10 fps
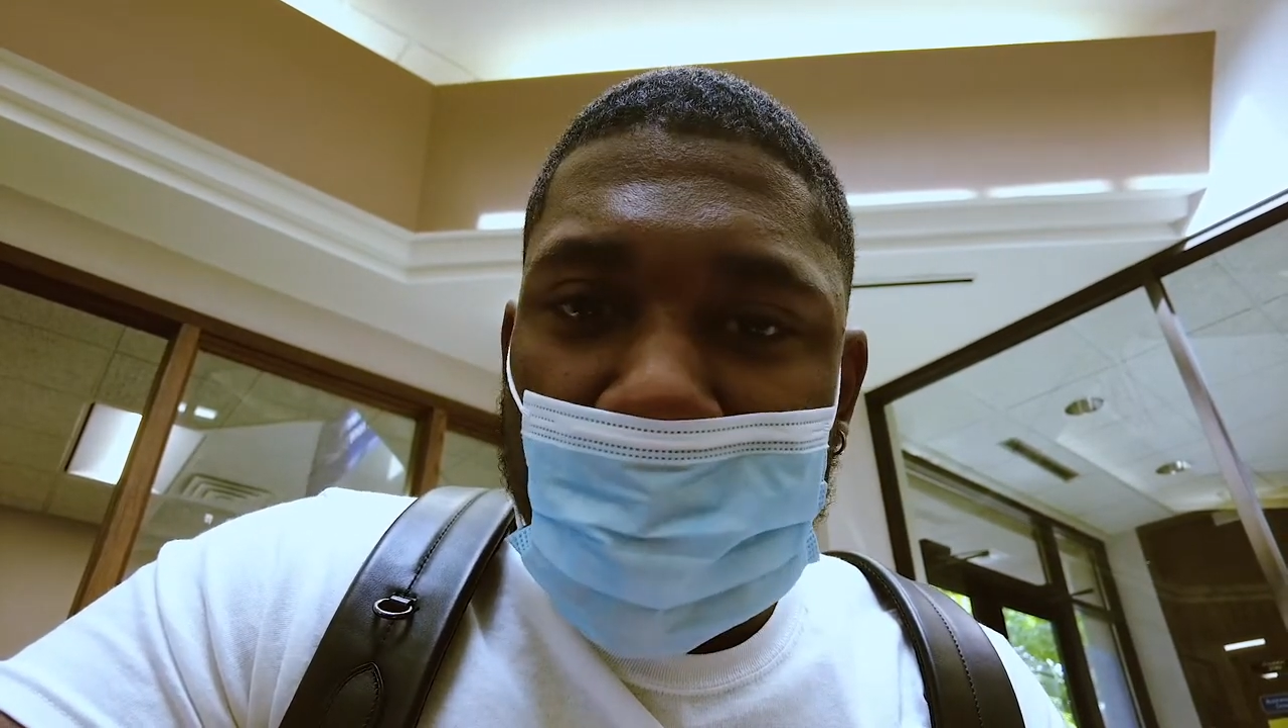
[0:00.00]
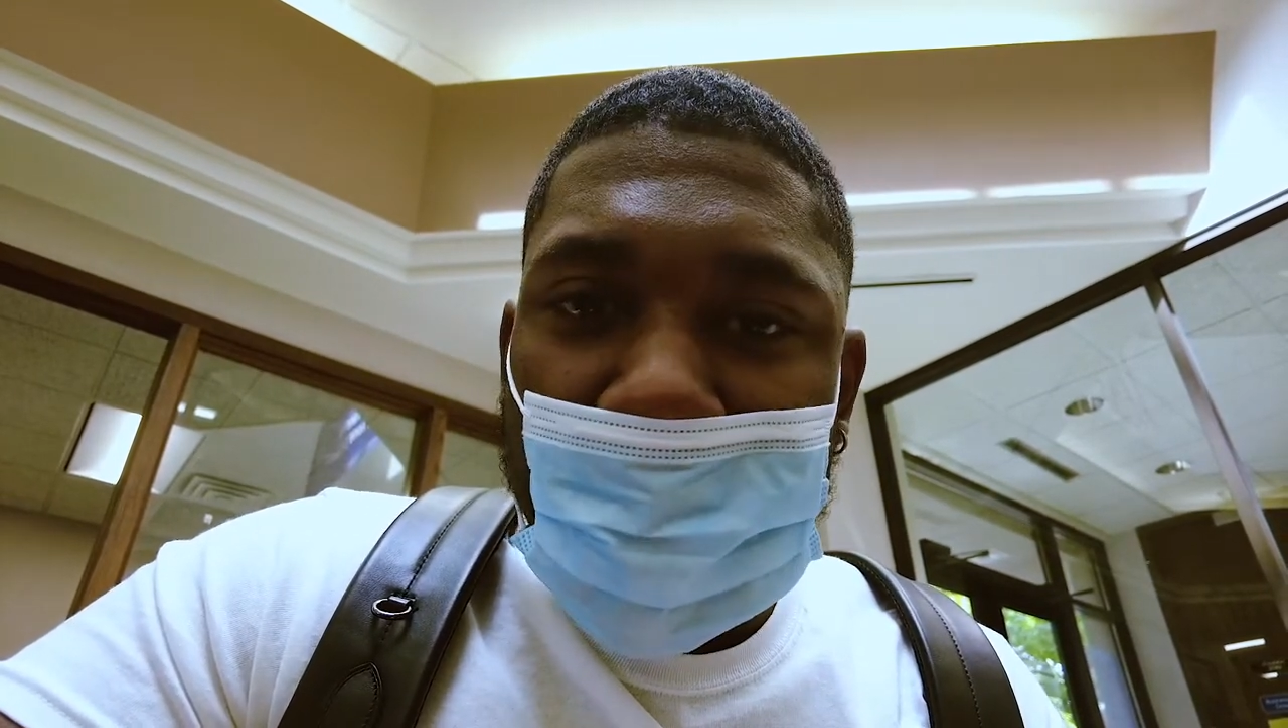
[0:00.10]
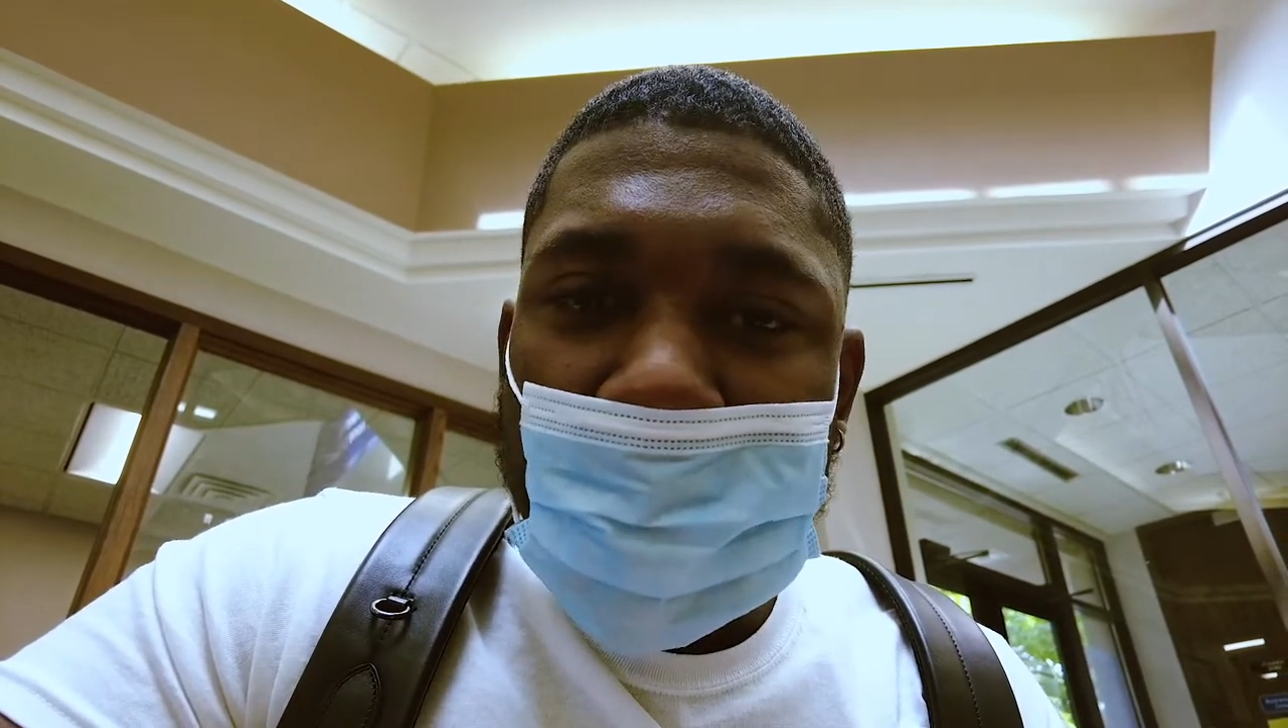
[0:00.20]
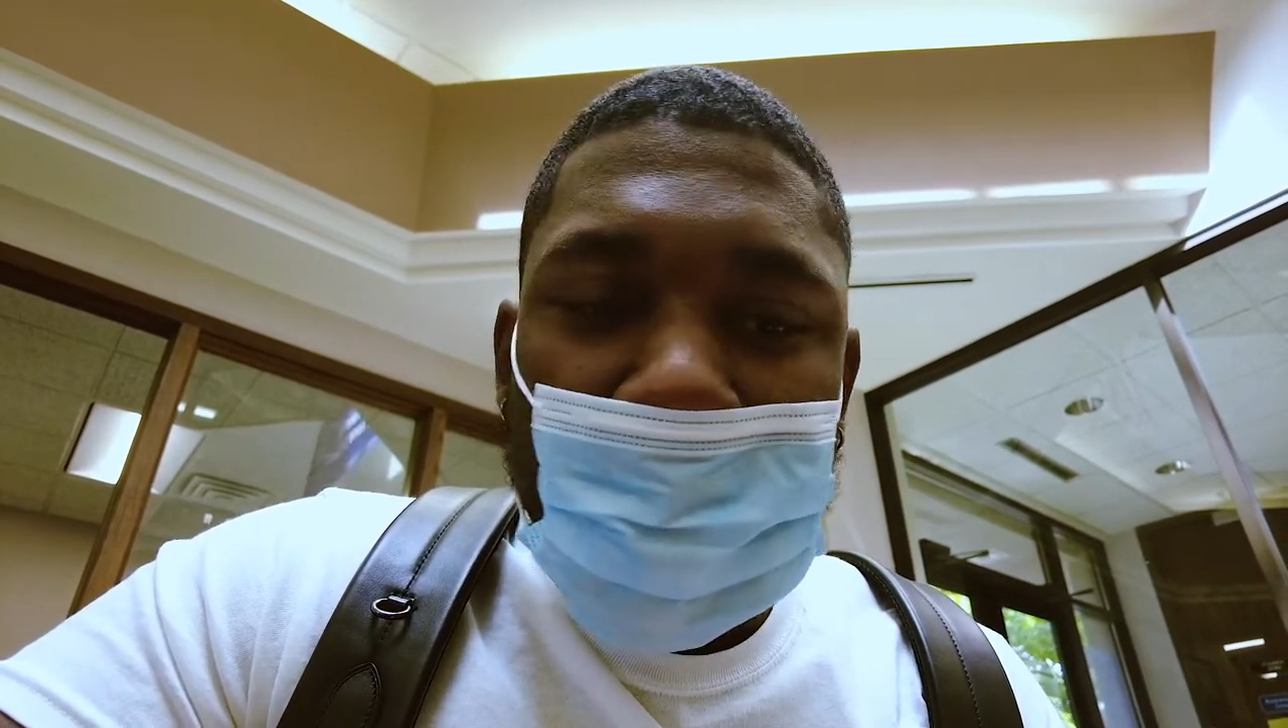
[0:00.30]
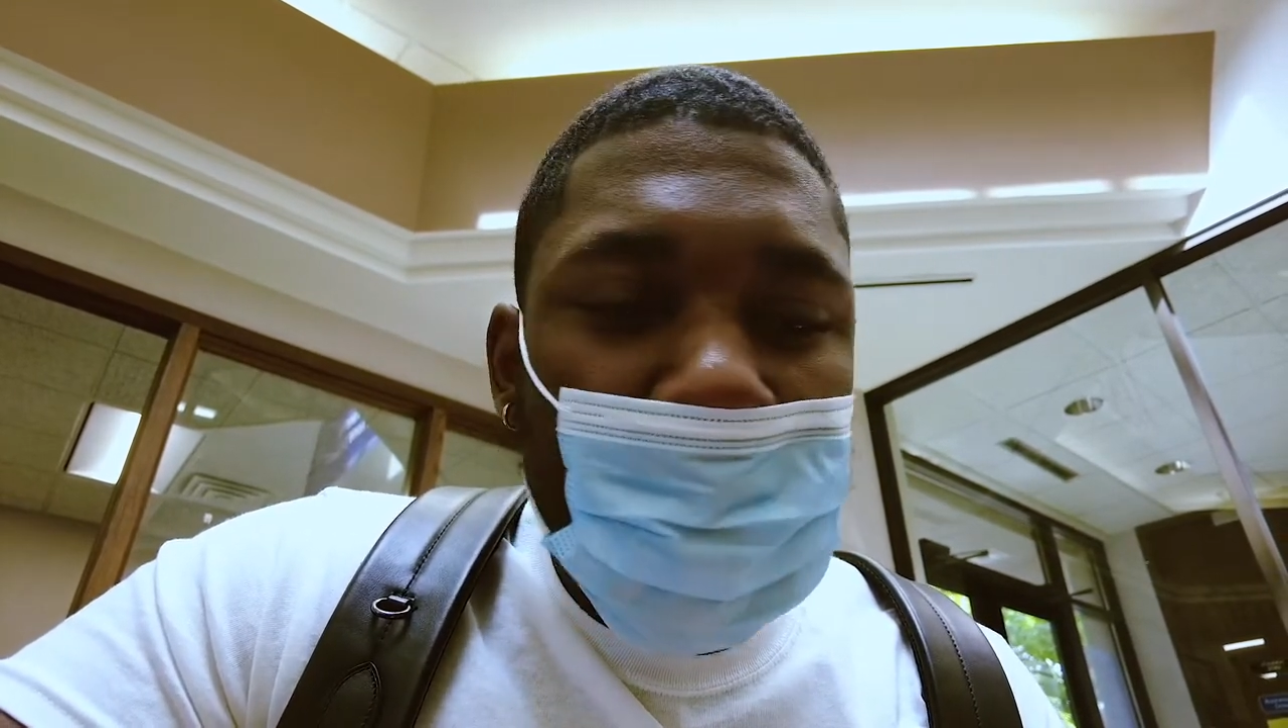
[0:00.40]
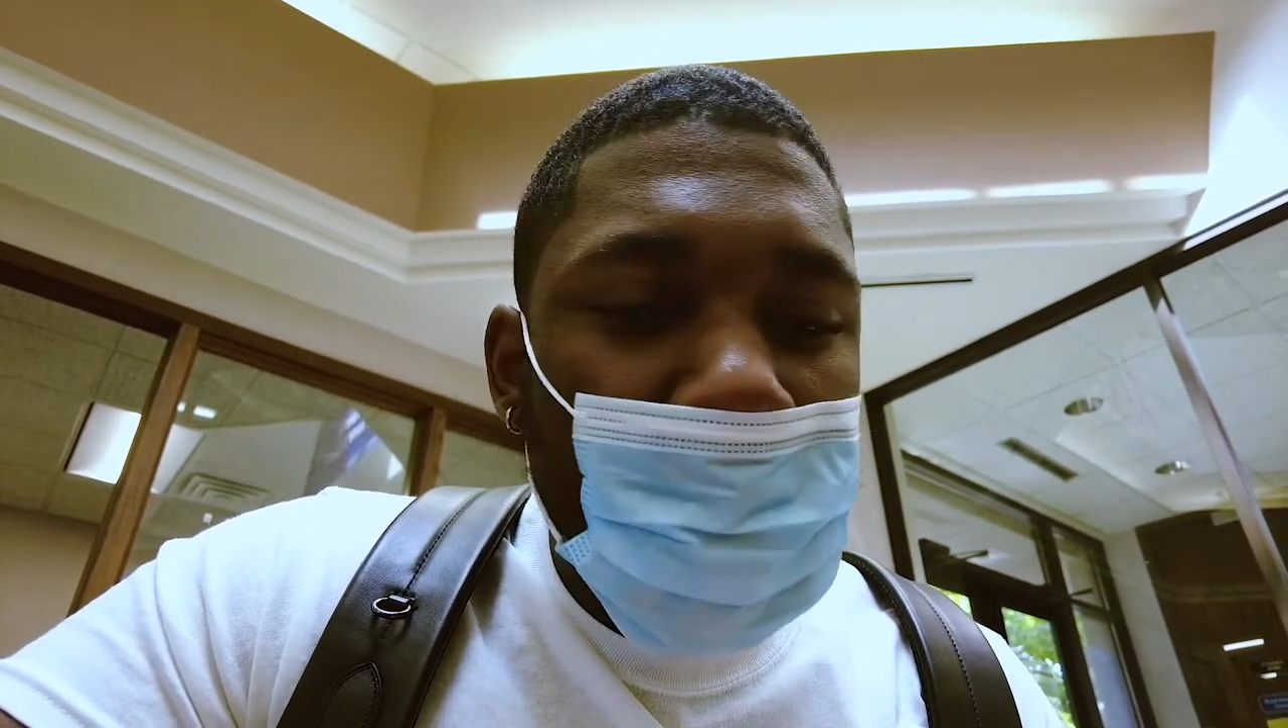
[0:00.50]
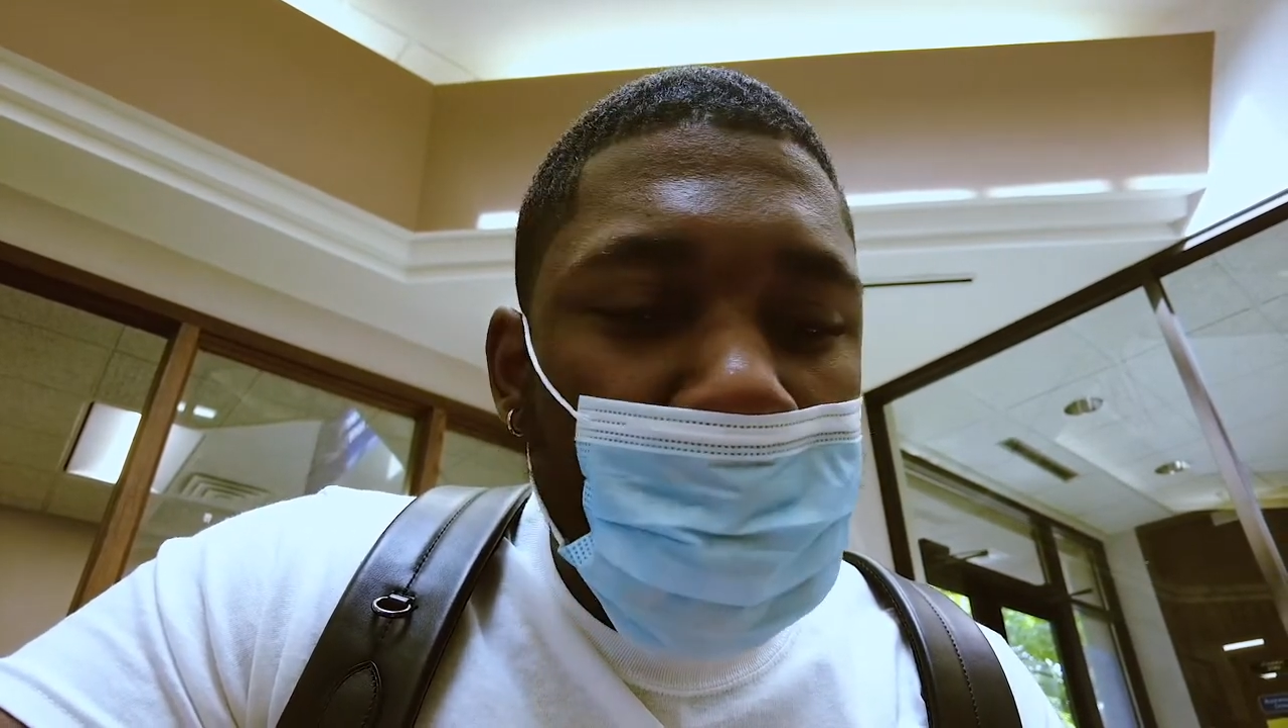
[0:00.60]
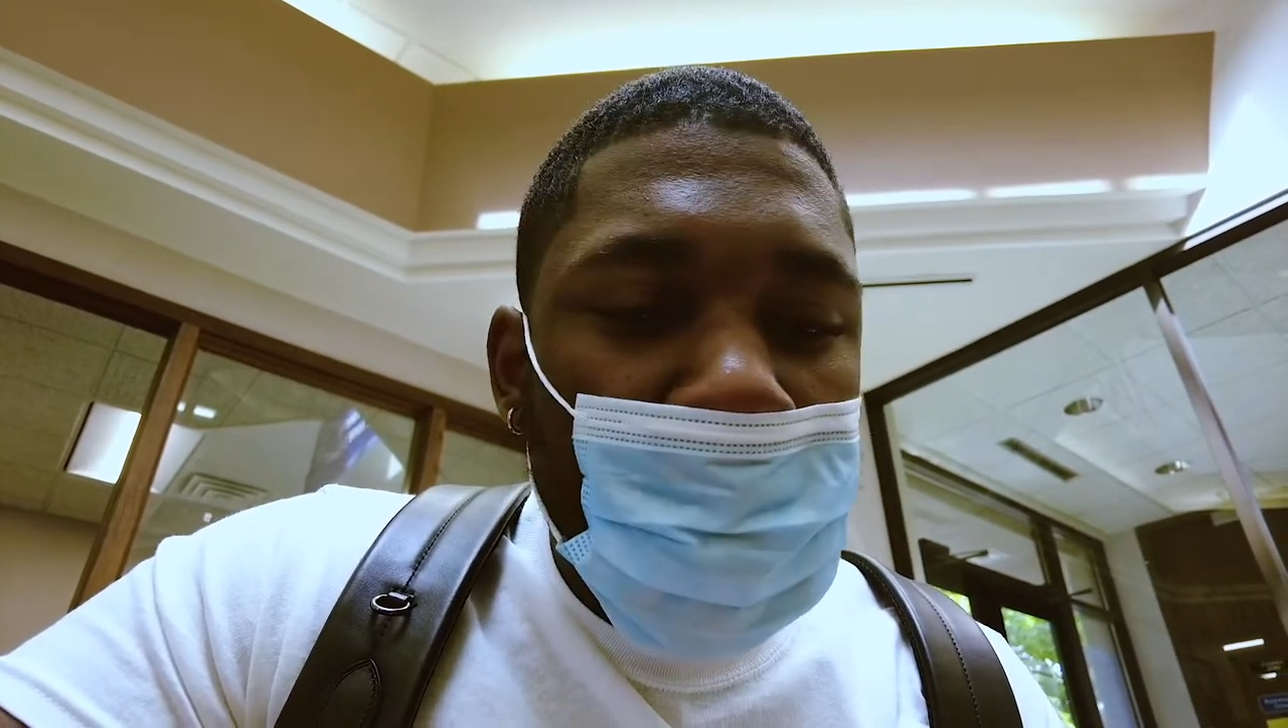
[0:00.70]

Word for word: license,